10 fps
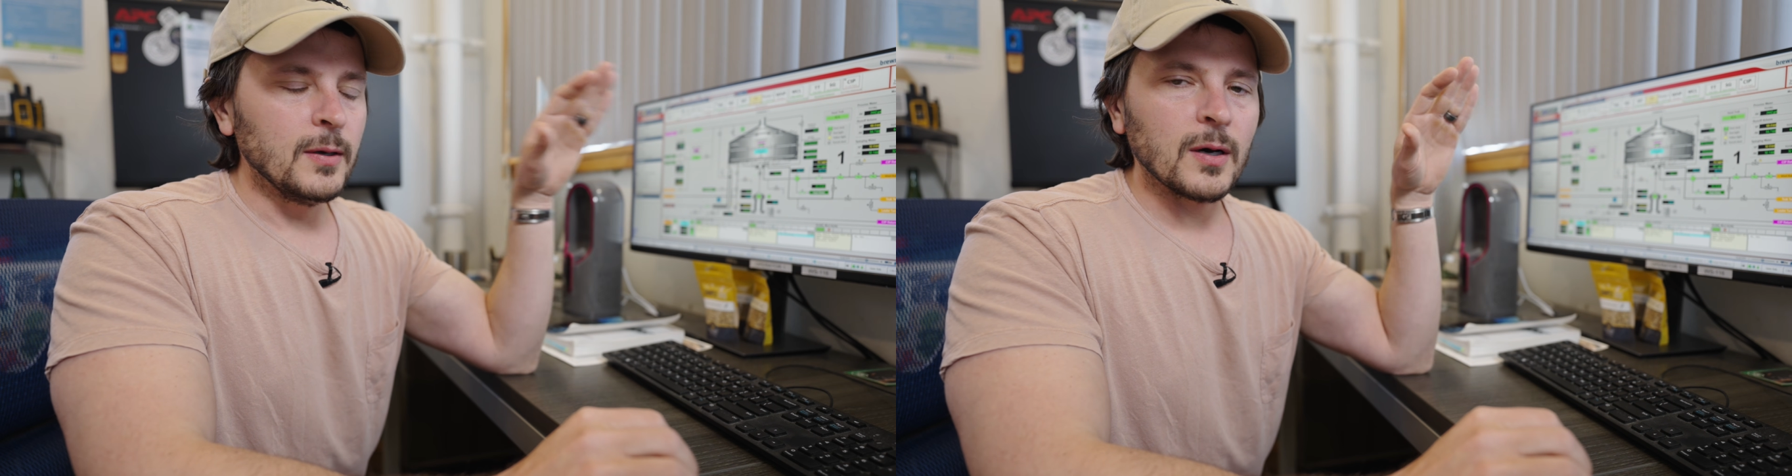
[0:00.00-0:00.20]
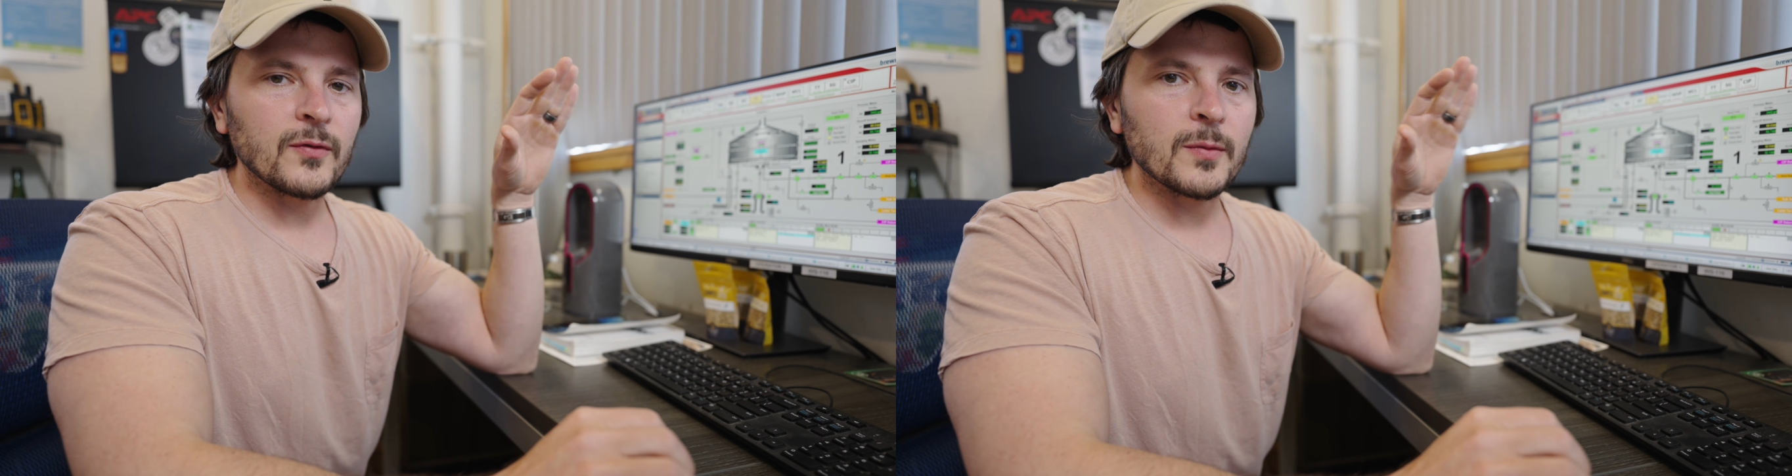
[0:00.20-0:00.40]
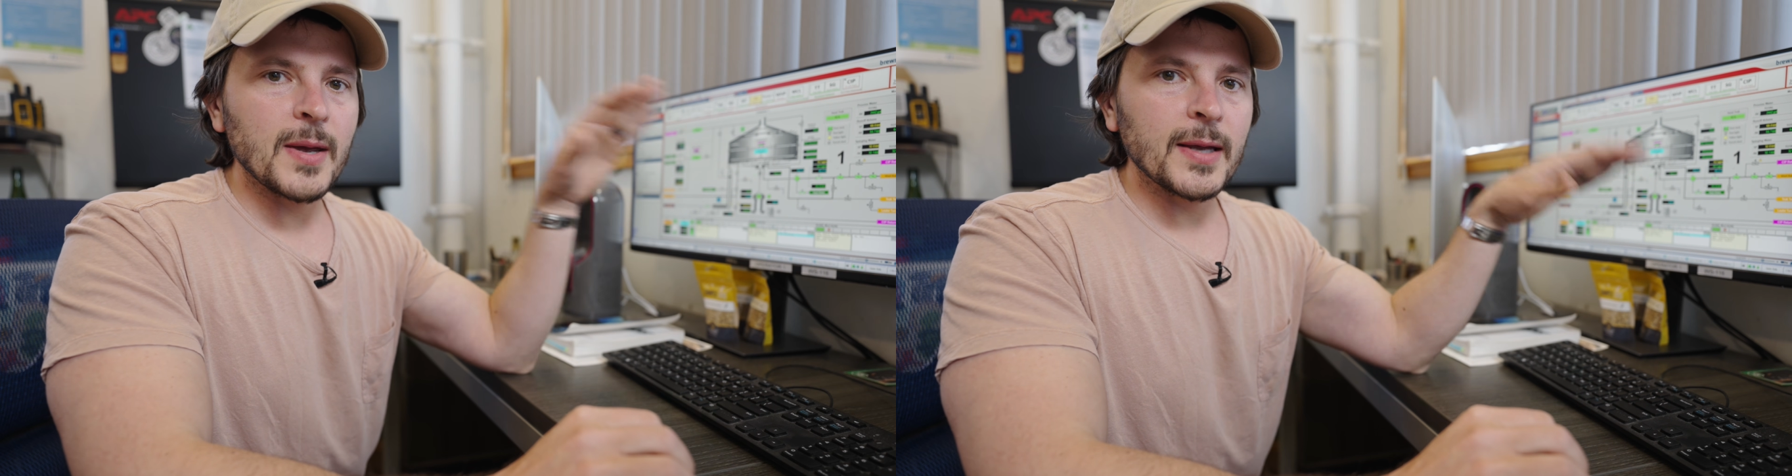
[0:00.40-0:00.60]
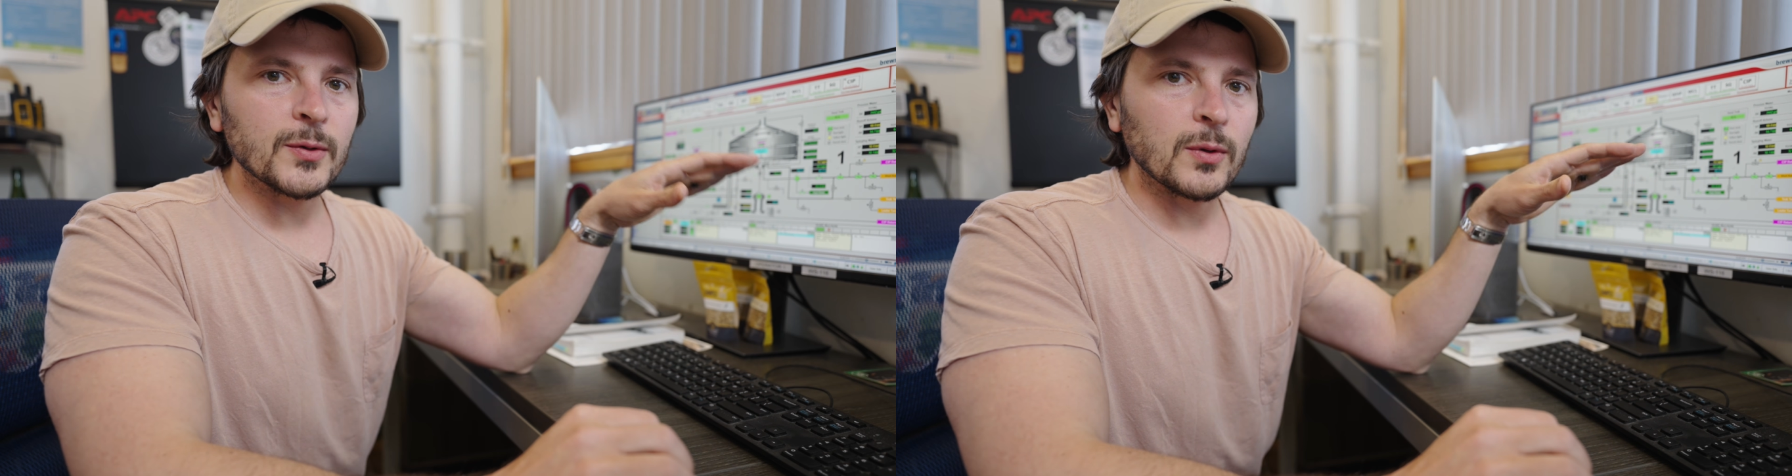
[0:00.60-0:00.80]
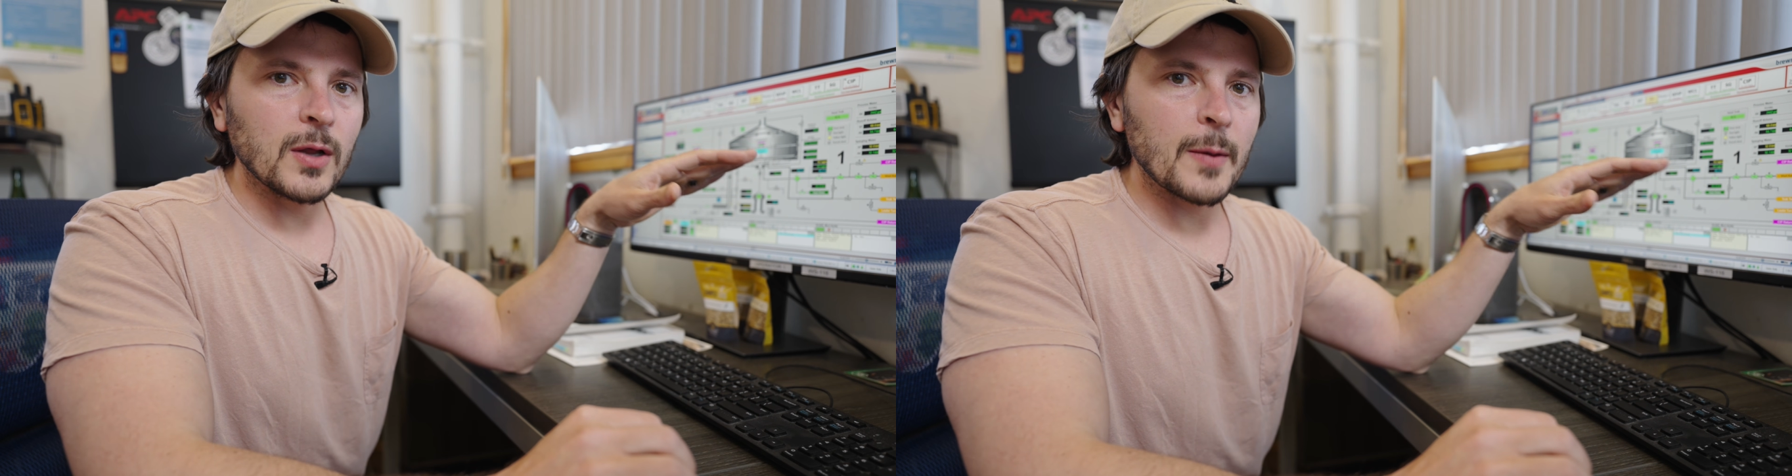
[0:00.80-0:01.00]
of a
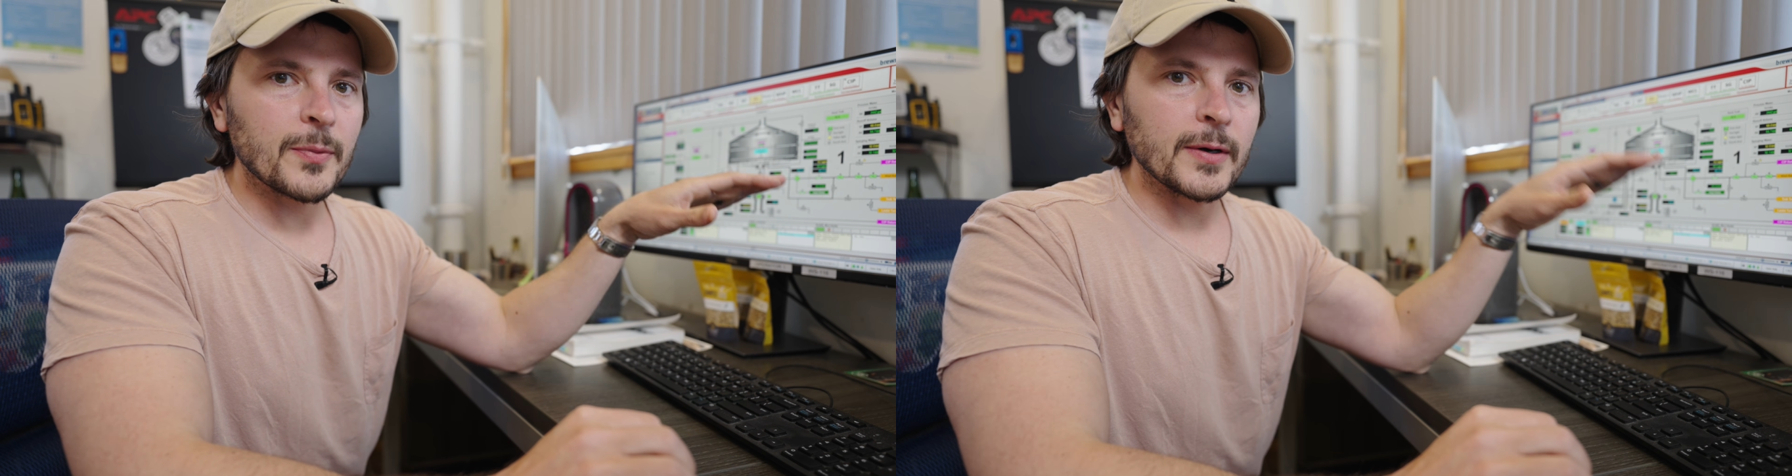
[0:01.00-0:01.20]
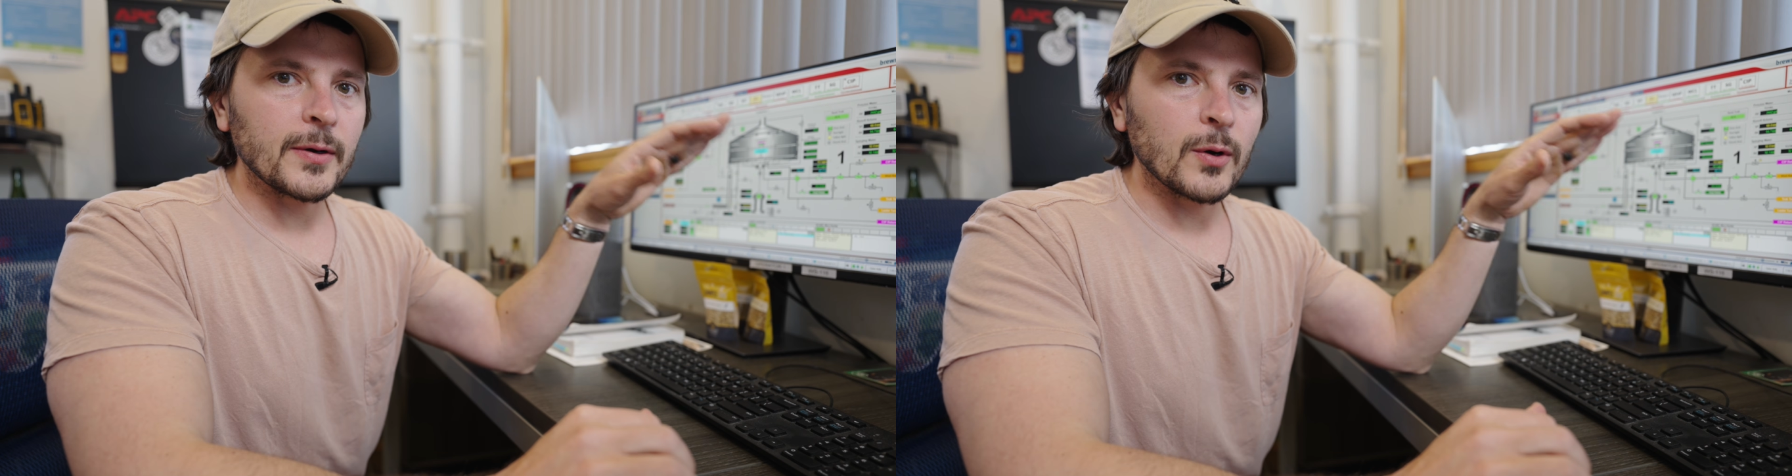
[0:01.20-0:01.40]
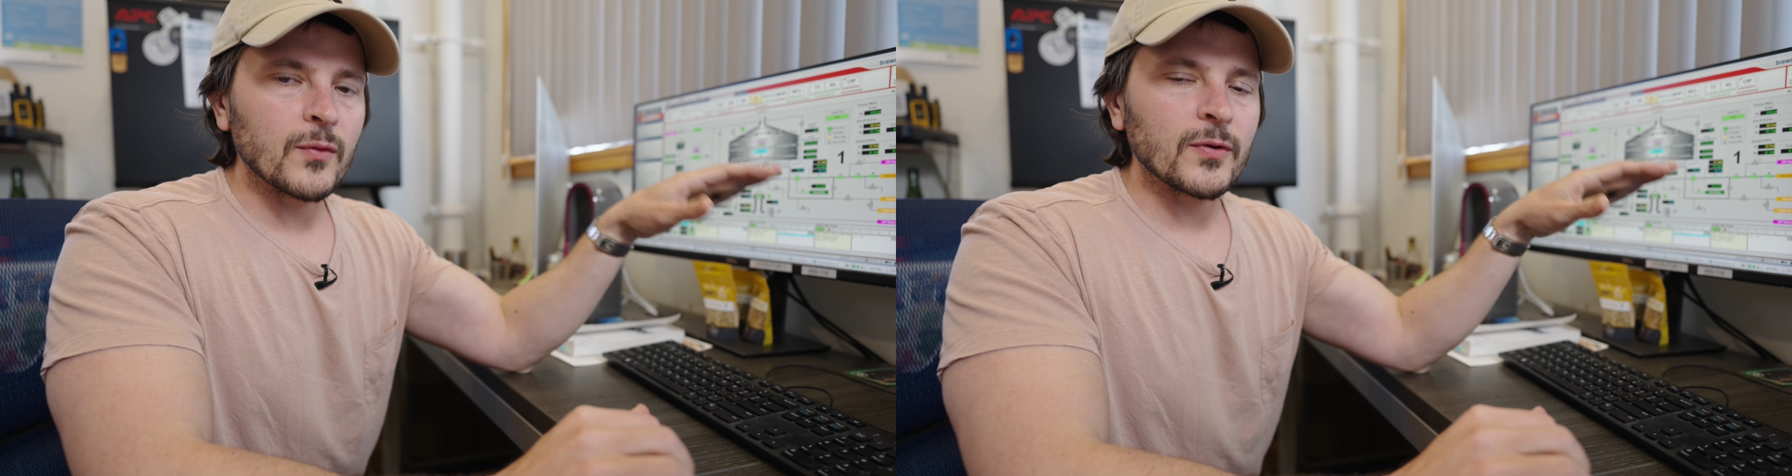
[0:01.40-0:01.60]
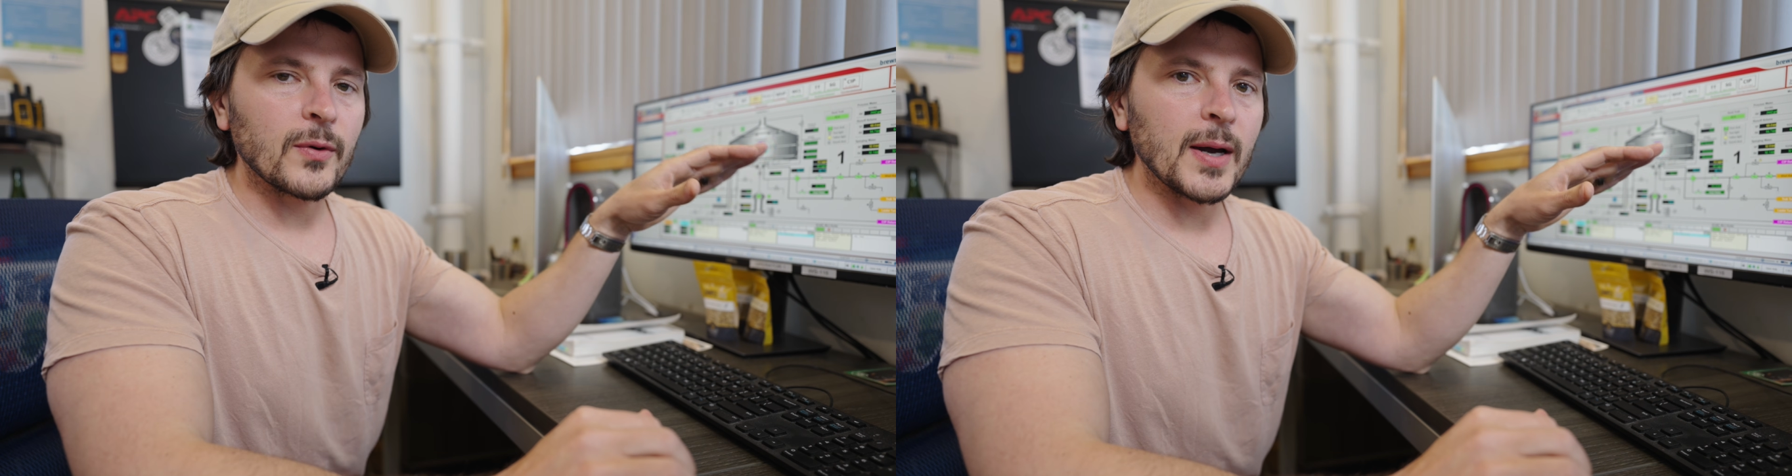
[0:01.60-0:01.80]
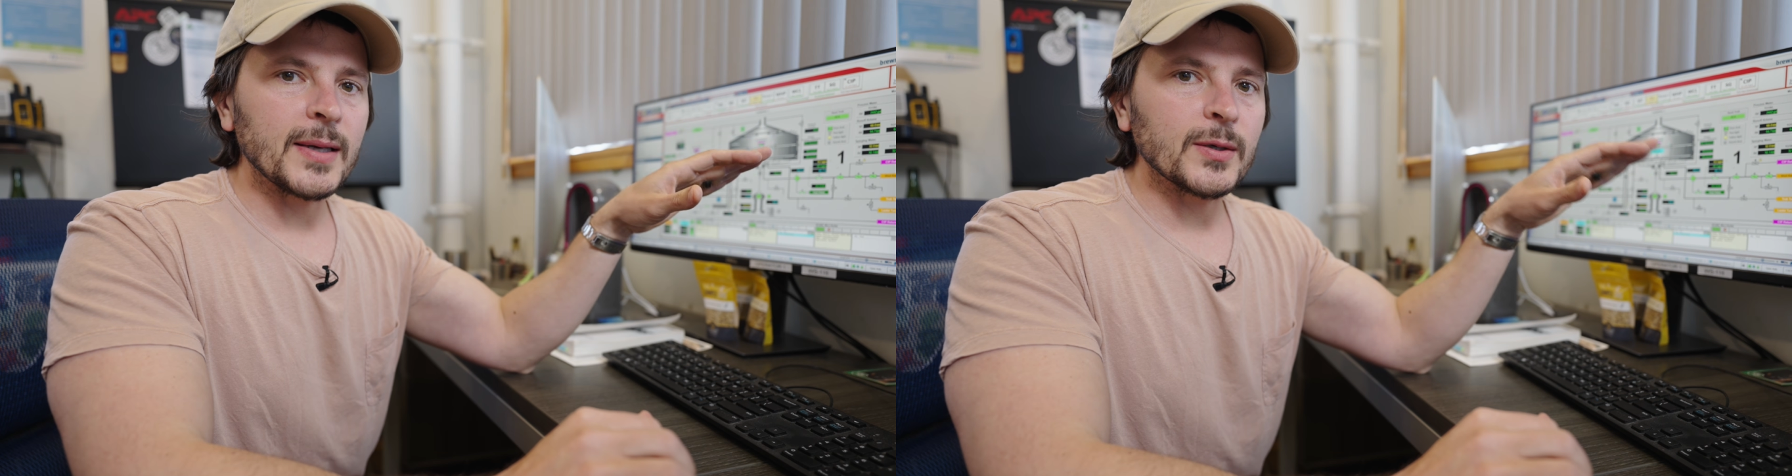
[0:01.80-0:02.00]
manual operator
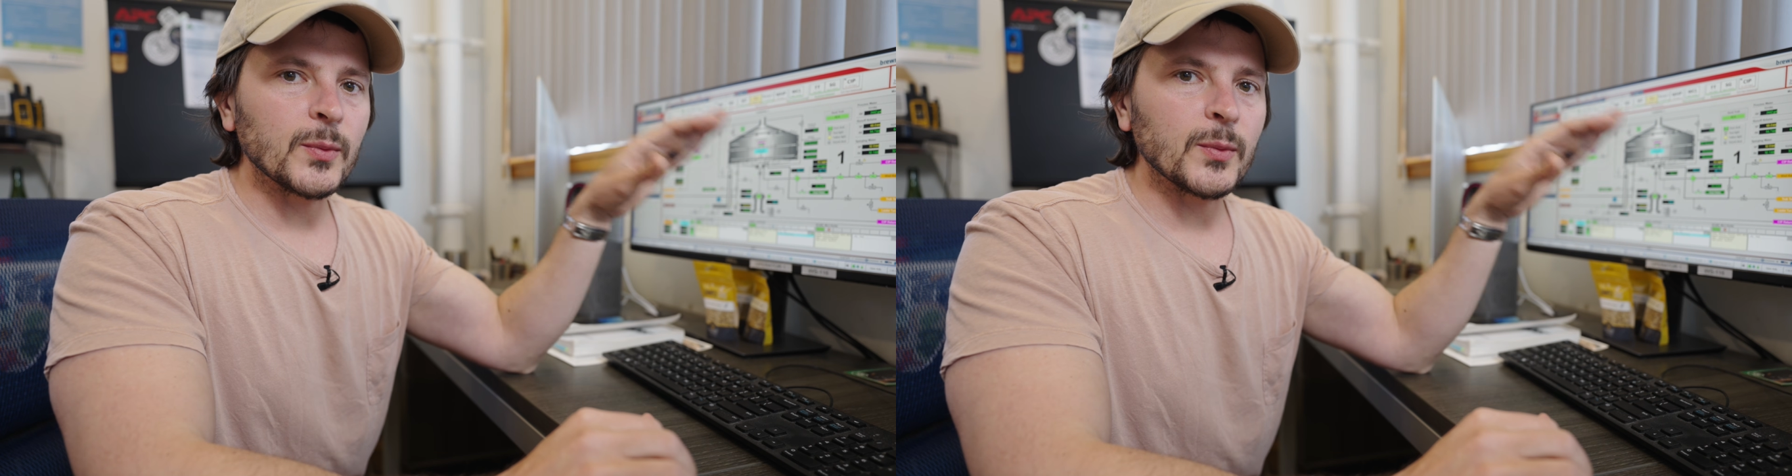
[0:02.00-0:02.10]
override